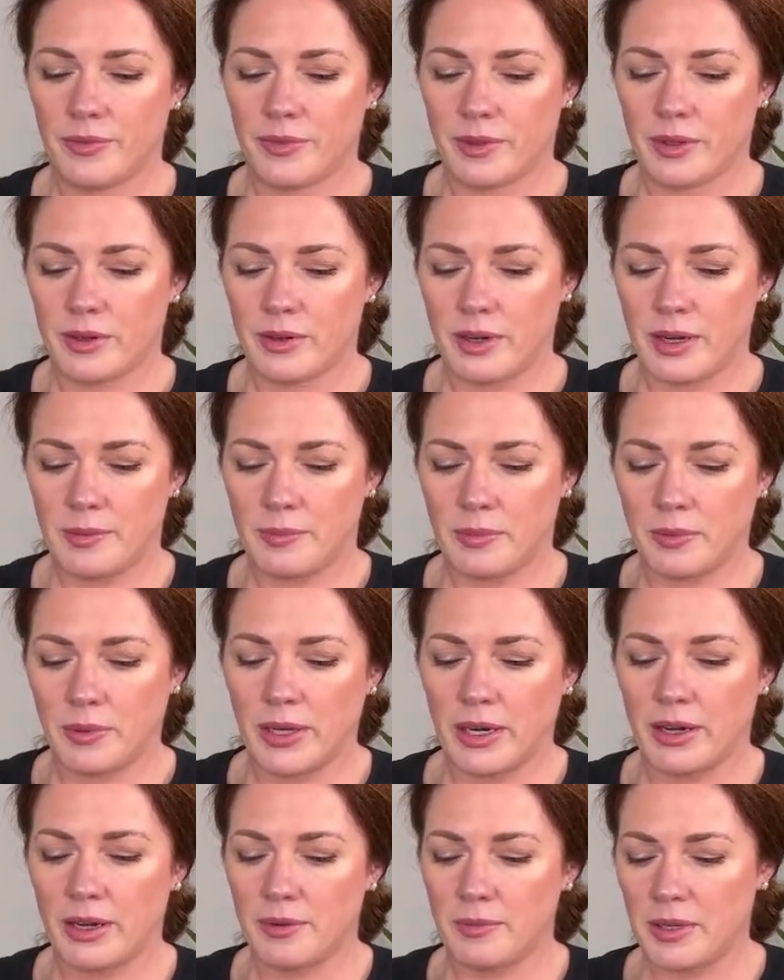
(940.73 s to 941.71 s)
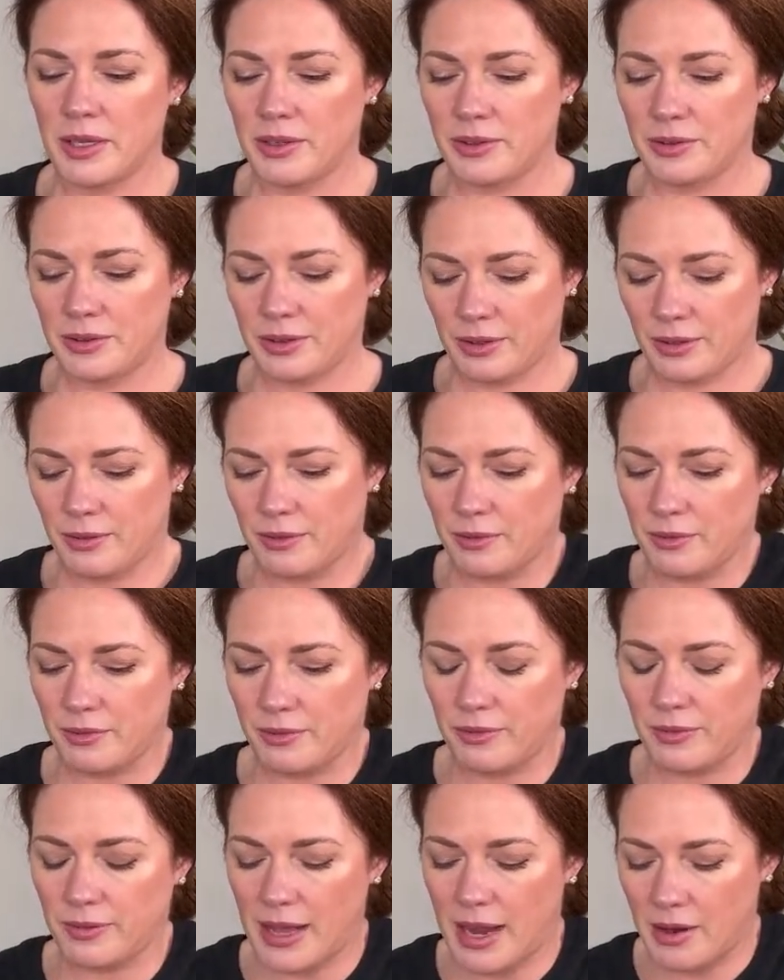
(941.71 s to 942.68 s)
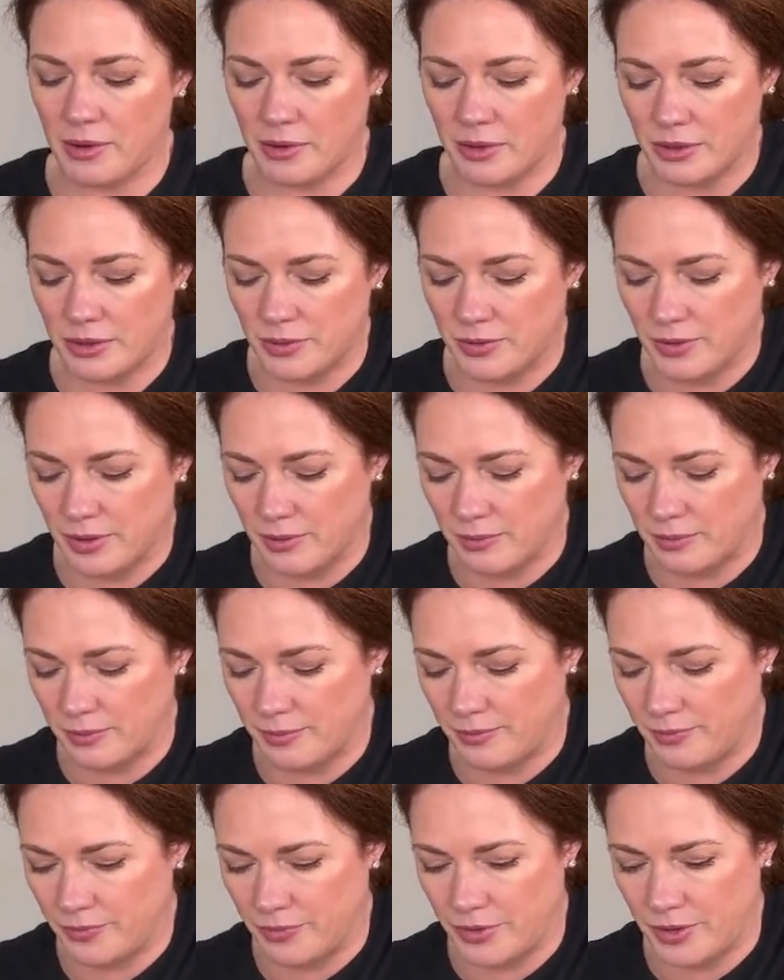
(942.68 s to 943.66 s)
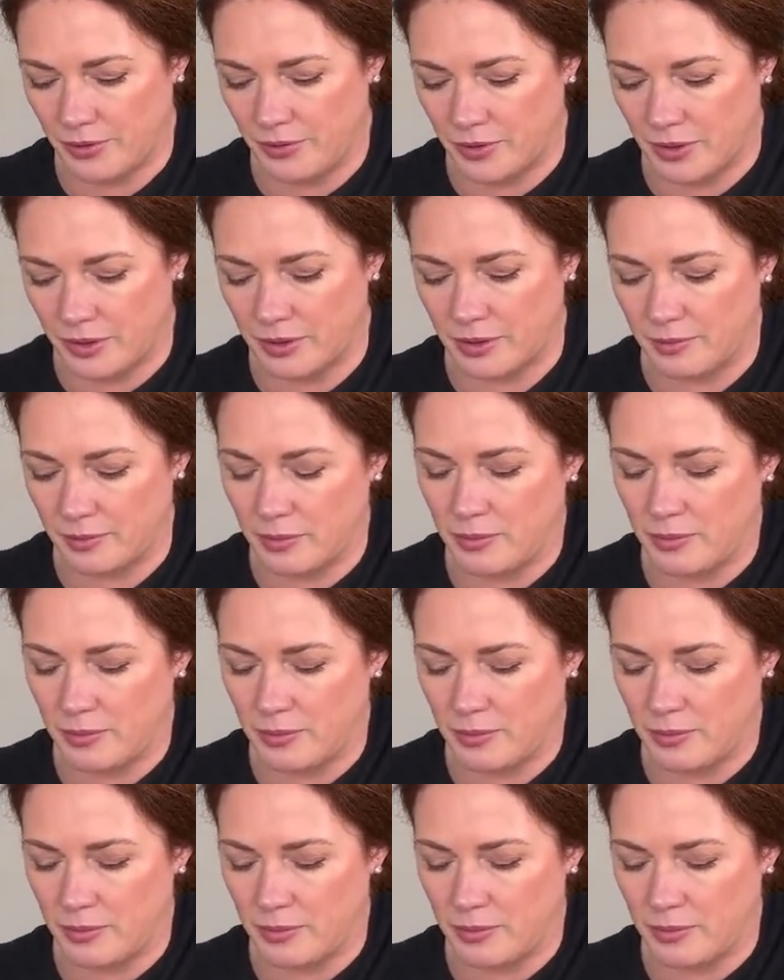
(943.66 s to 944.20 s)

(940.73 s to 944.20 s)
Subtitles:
All right, but we are going to be using flowers from different